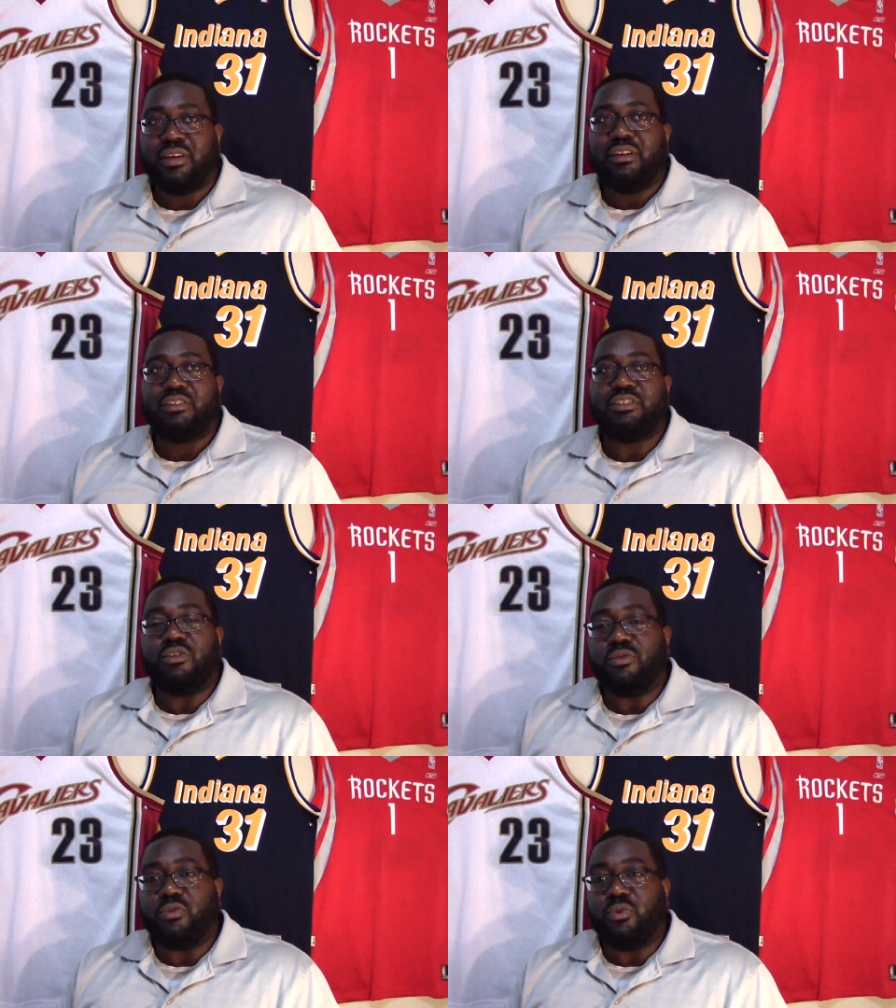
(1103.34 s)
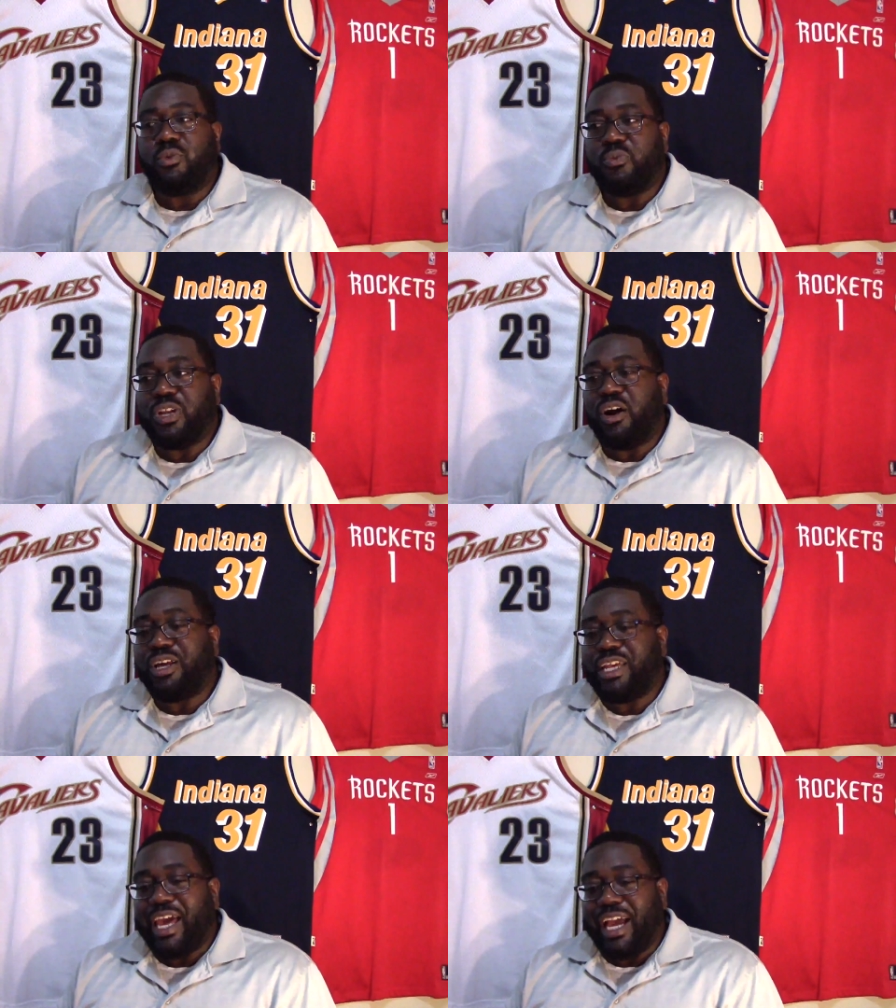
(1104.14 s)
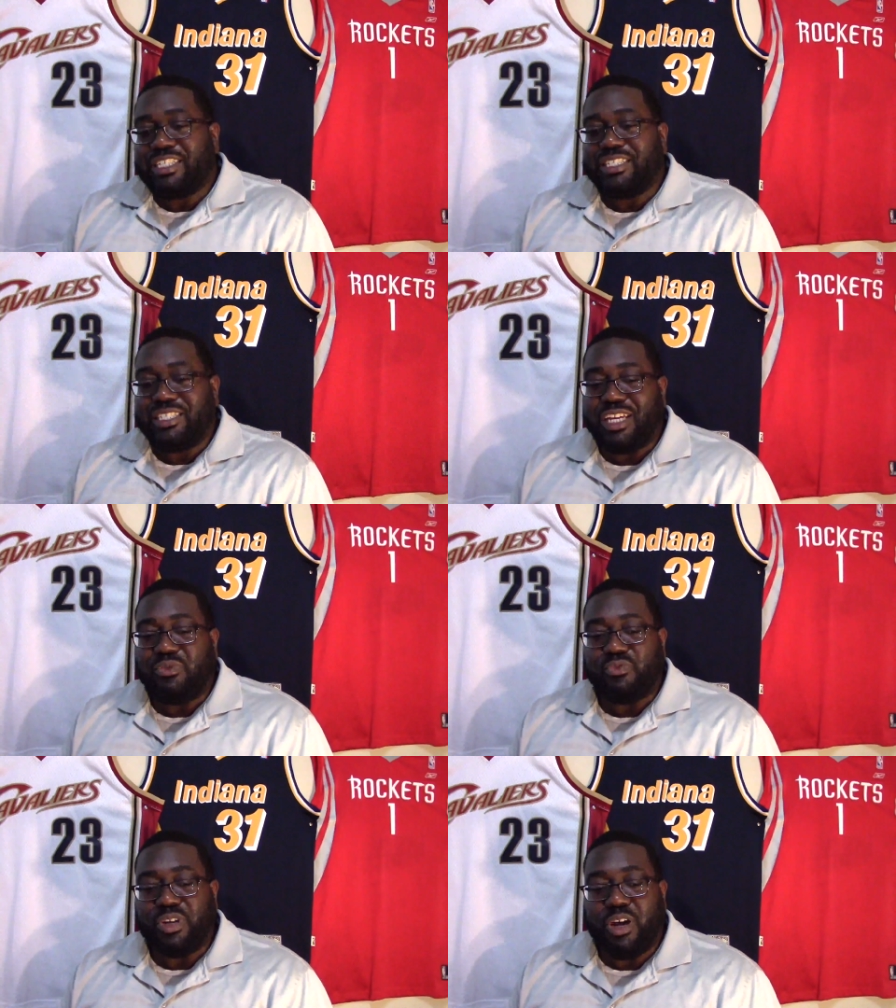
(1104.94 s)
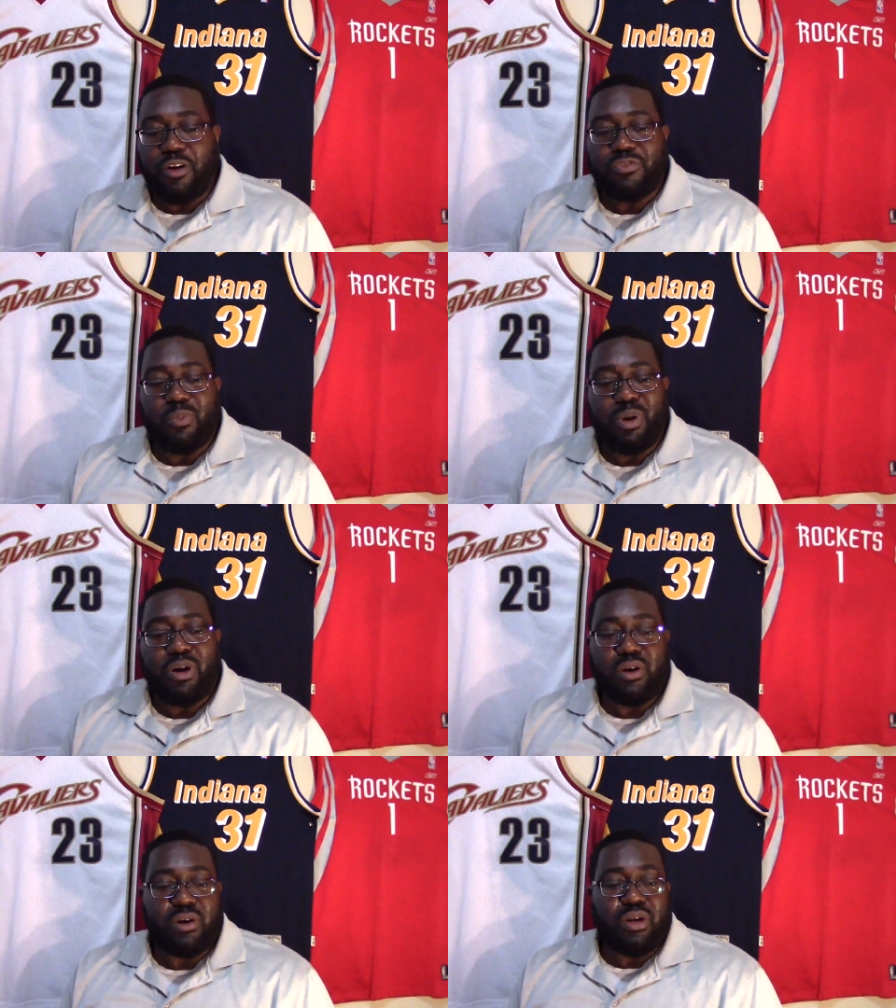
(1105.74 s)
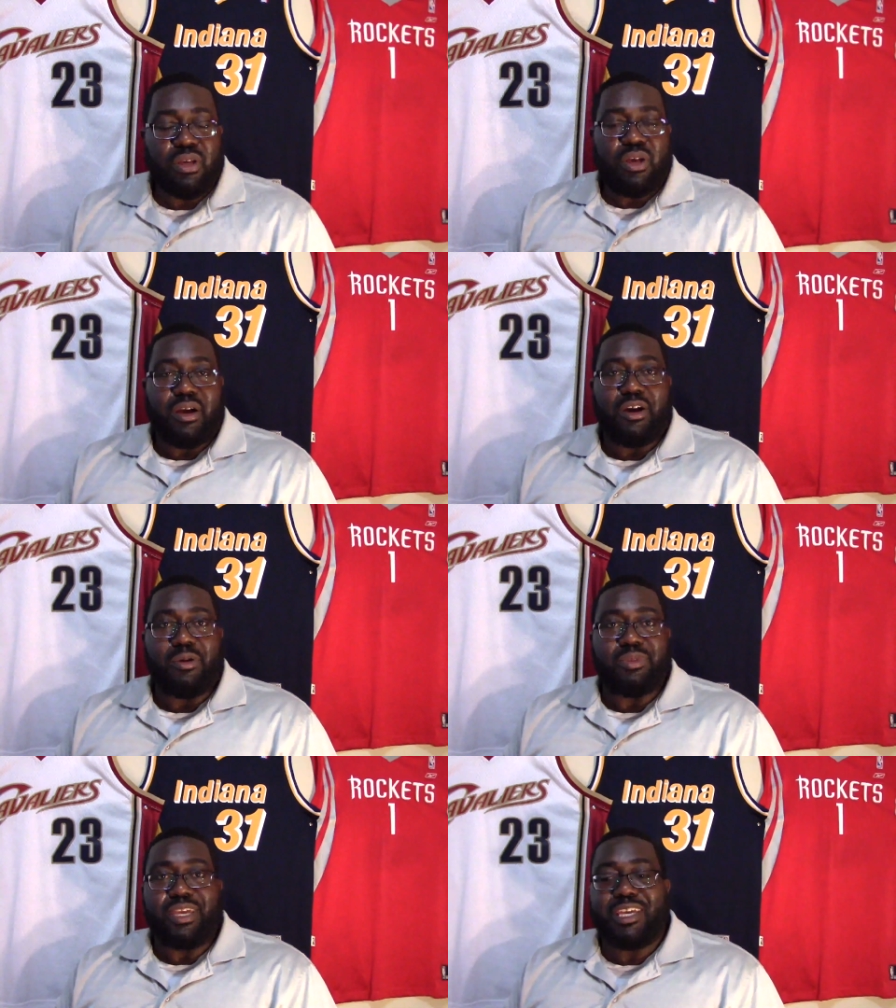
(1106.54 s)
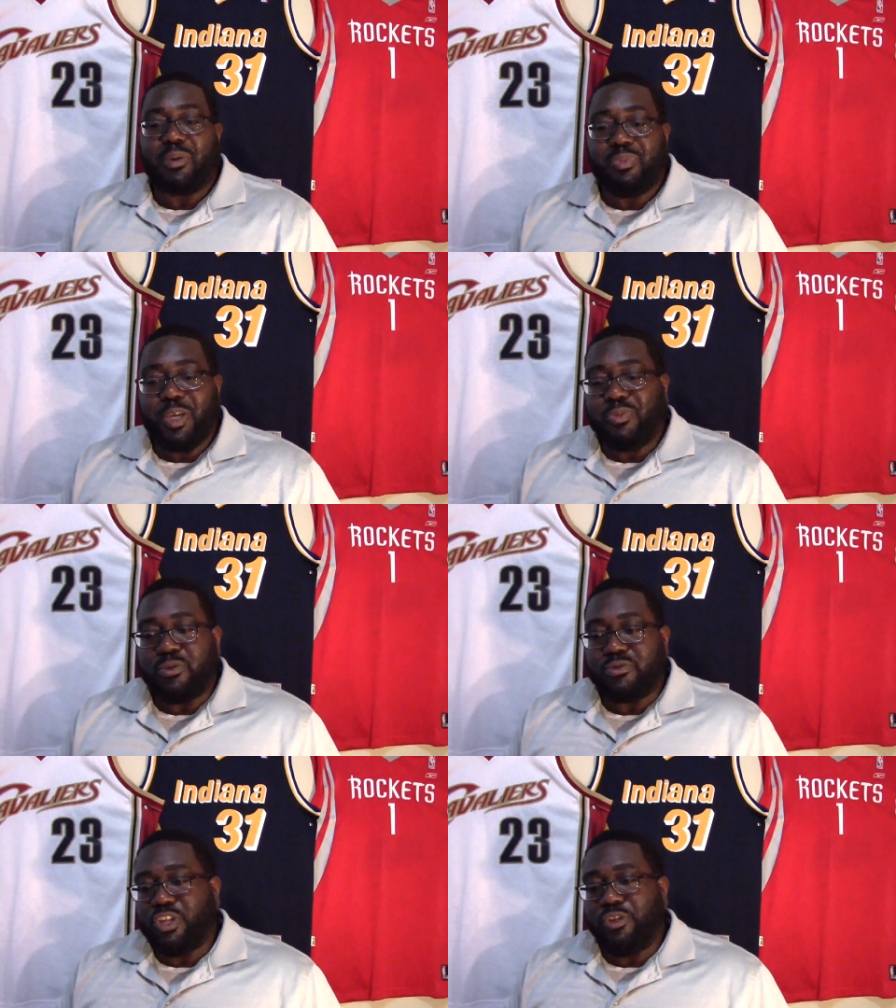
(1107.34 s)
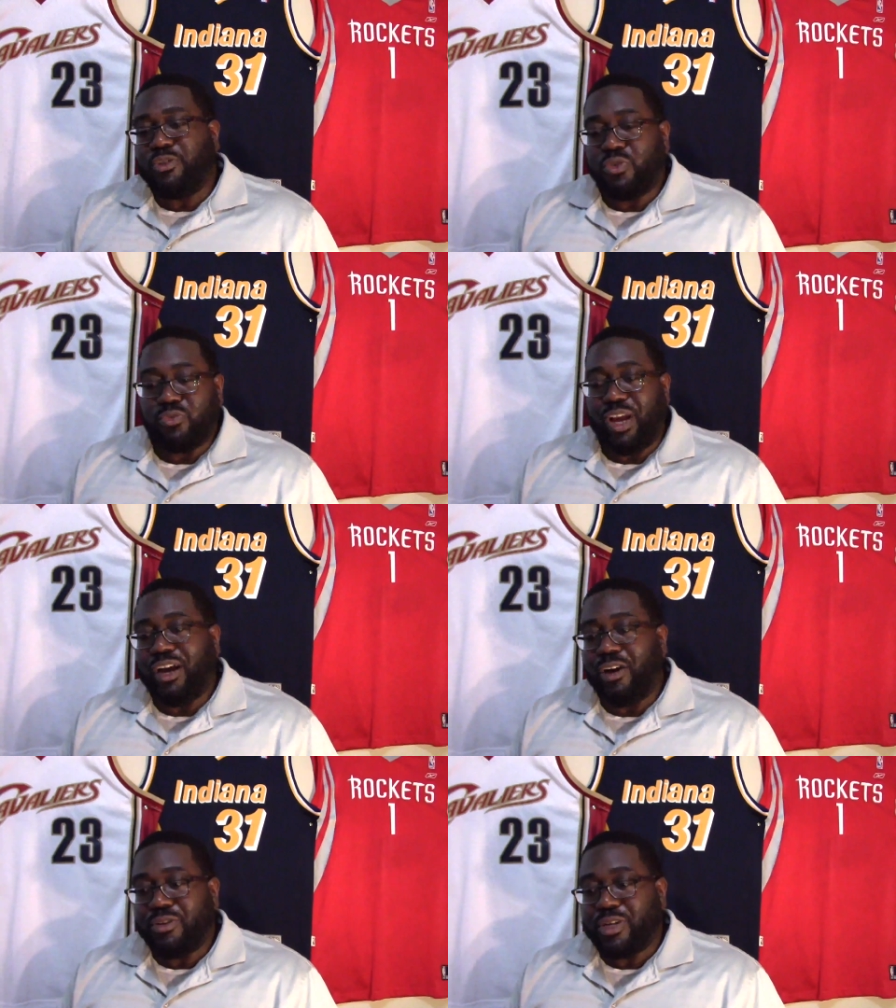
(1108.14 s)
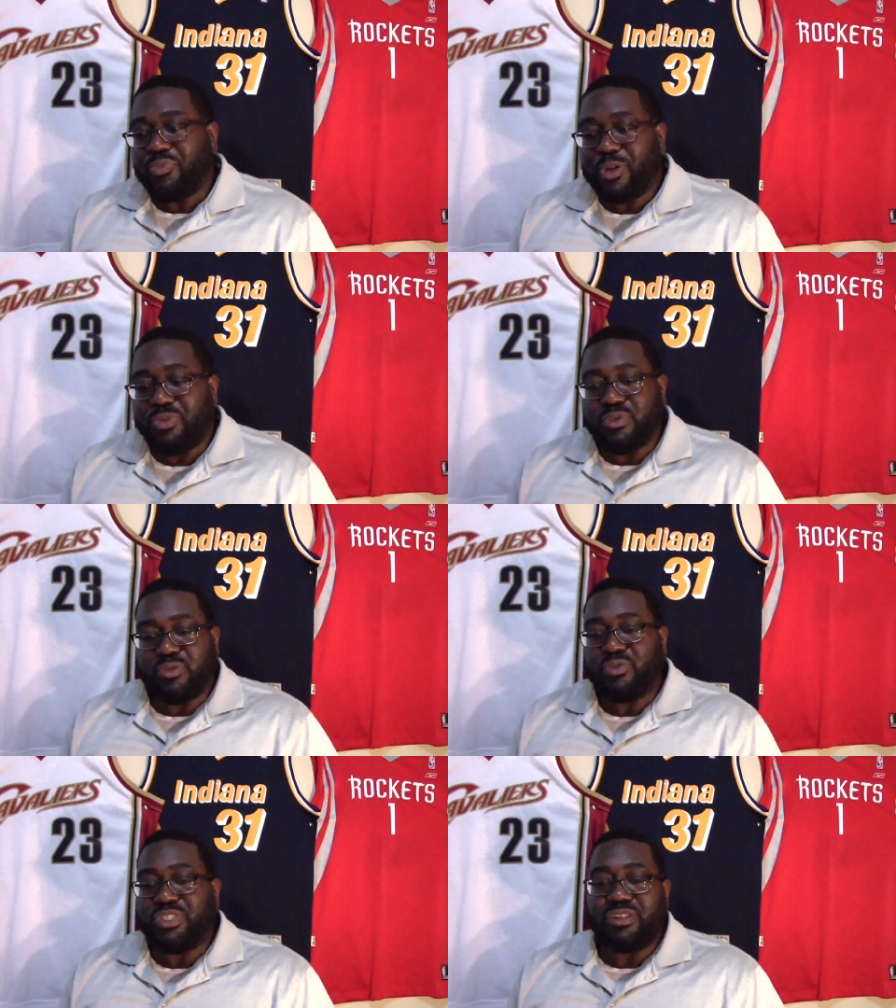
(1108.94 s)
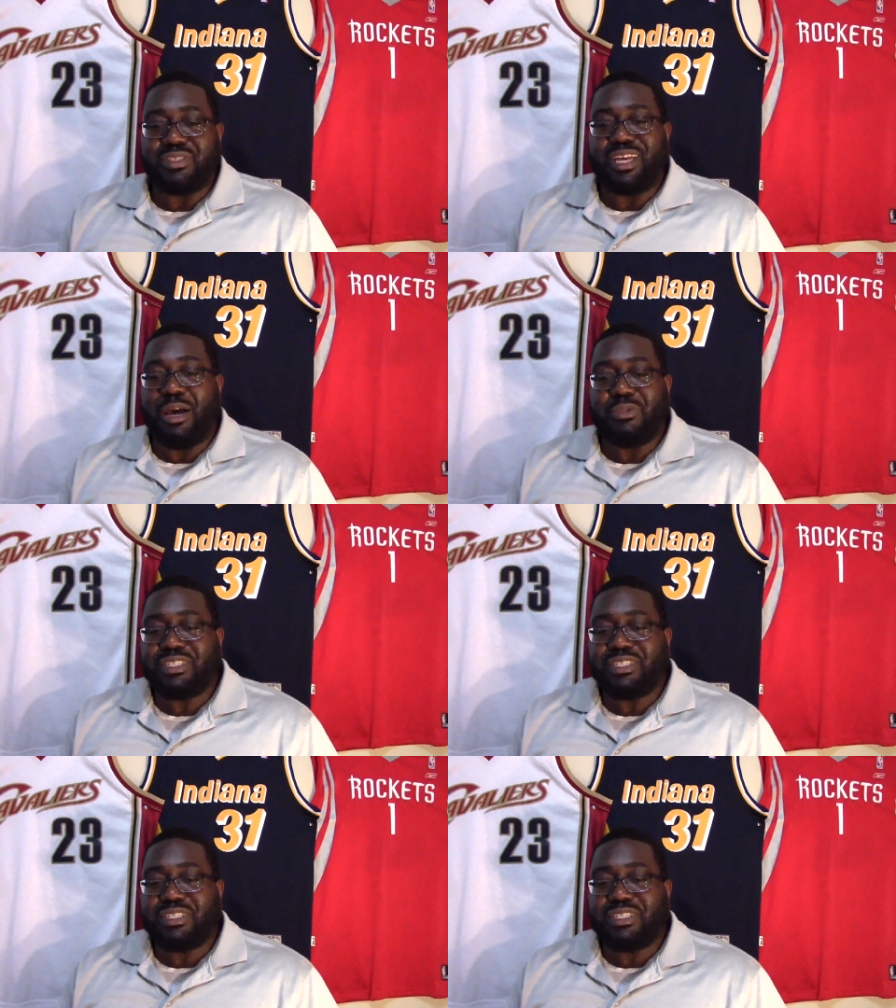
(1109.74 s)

So with all that action that they run off the ball, they get people turned around and people lose their assignments.